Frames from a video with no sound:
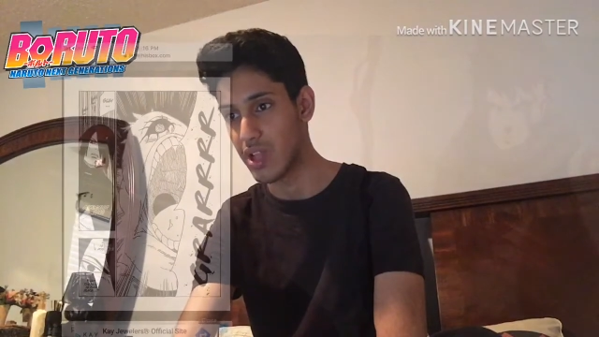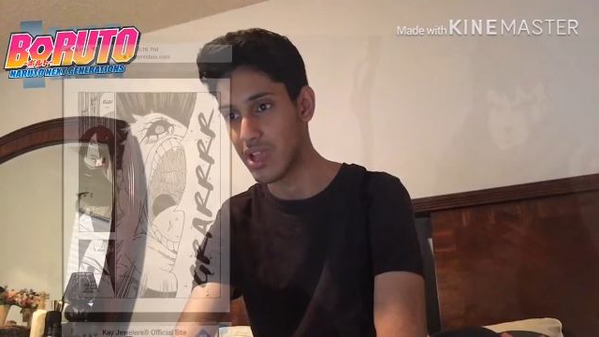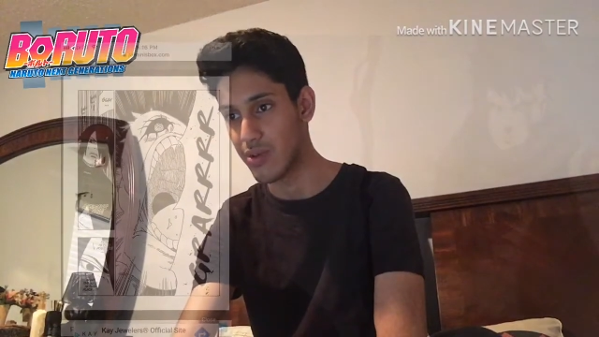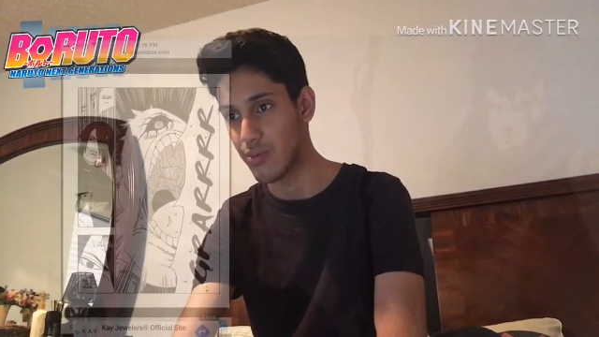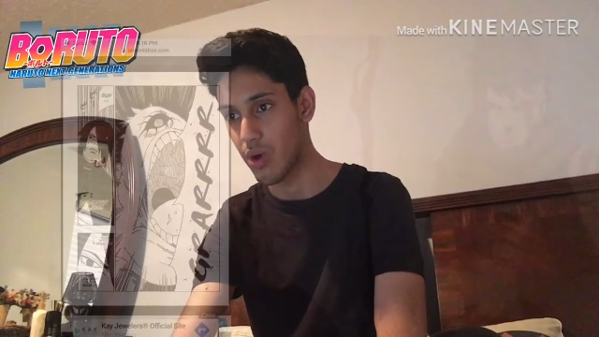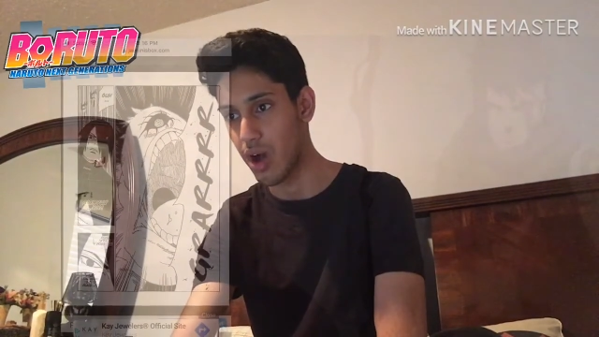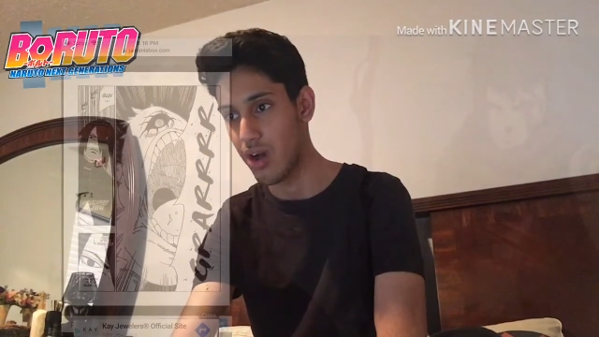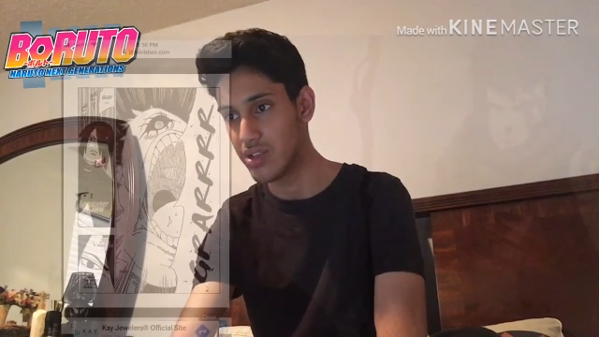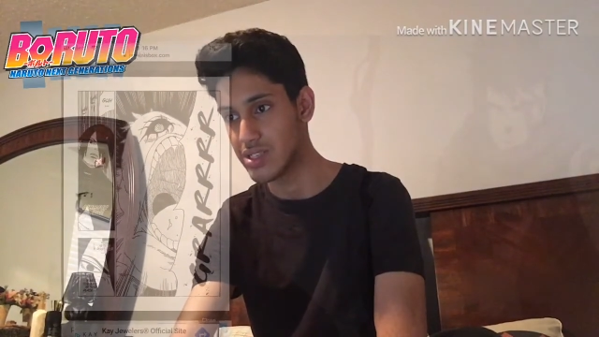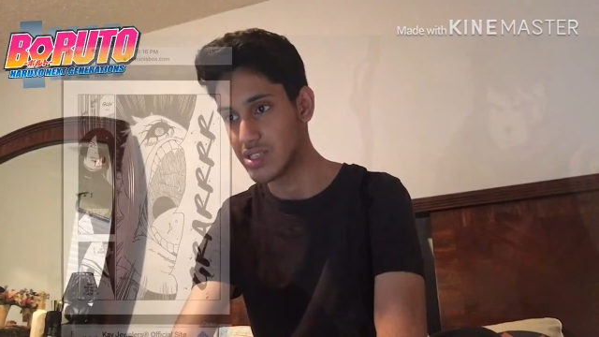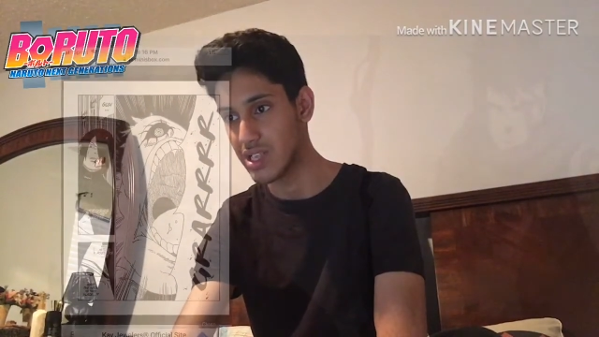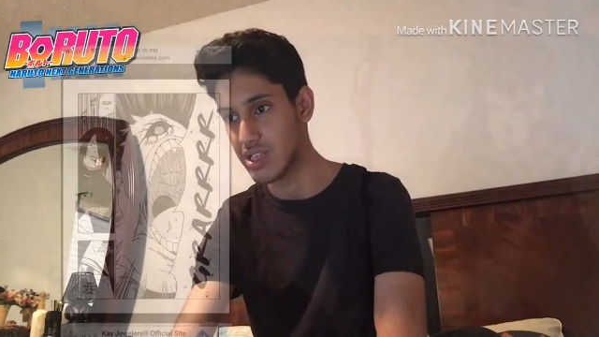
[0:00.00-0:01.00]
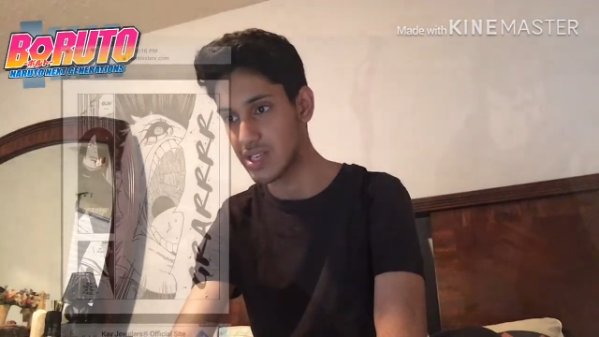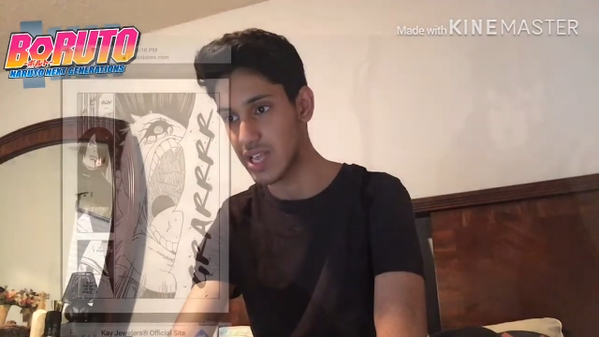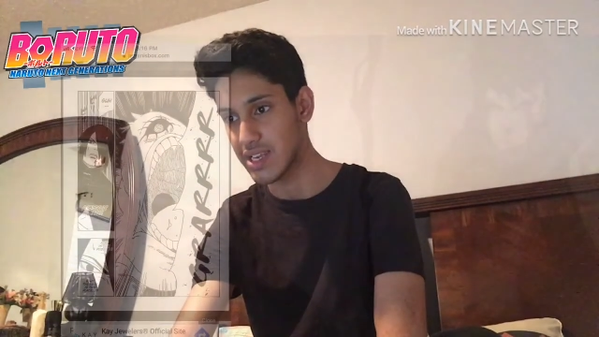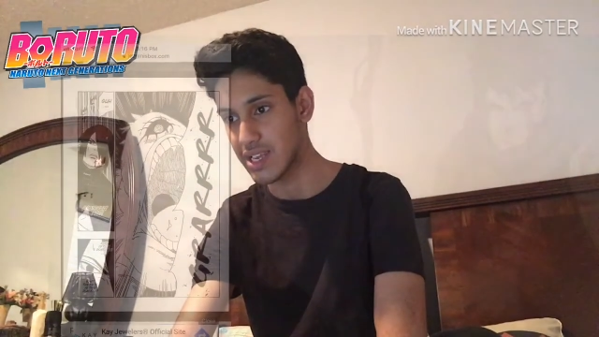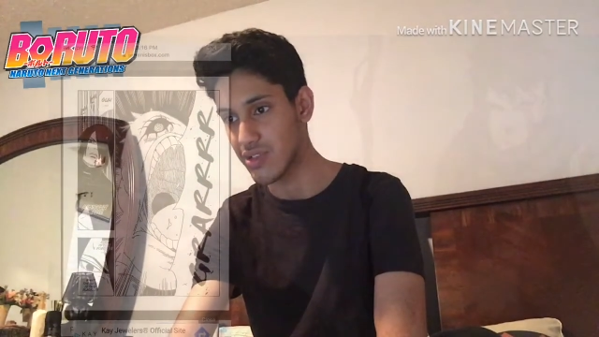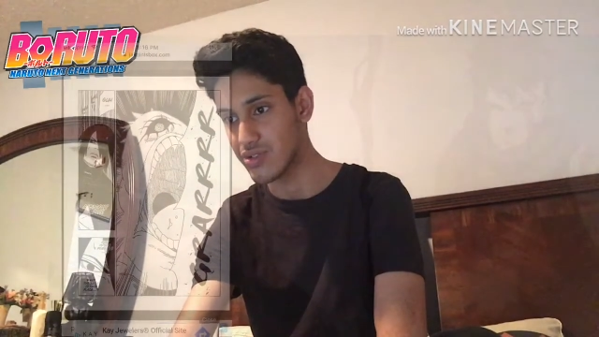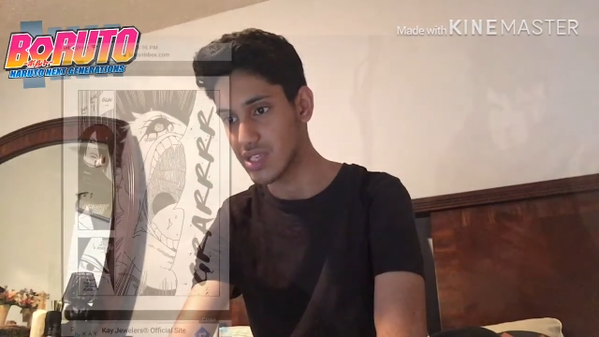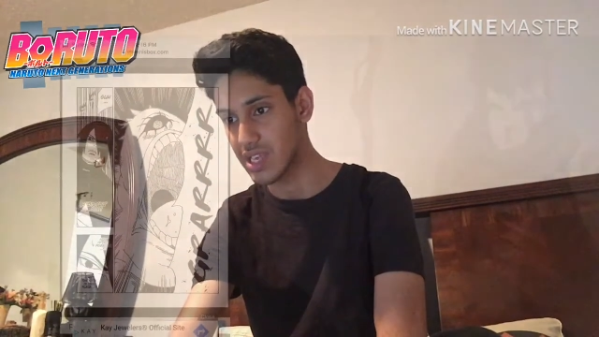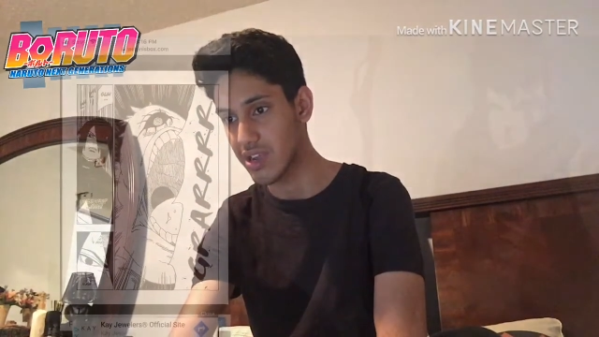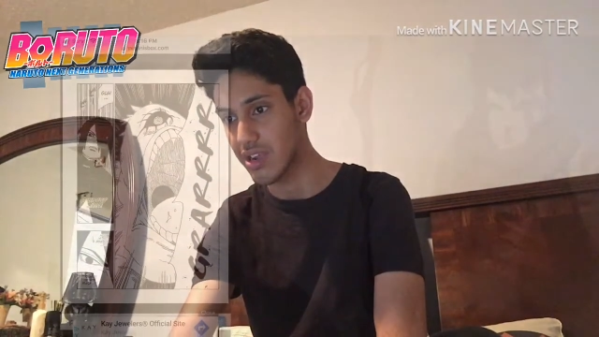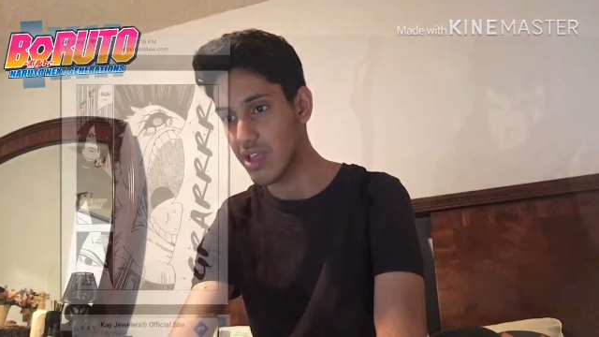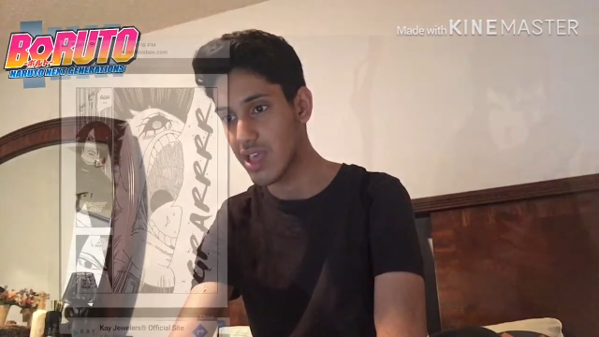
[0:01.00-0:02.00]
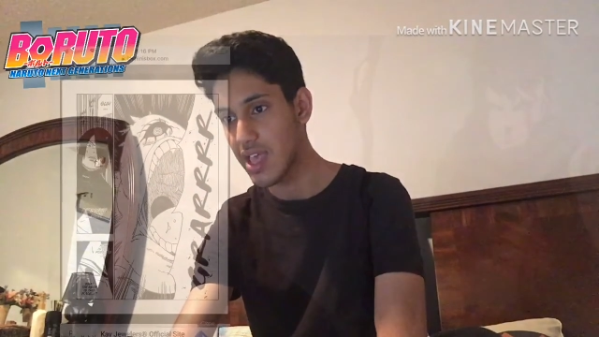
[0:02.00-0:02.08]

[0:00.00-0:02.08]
like how is a Ten Tails here?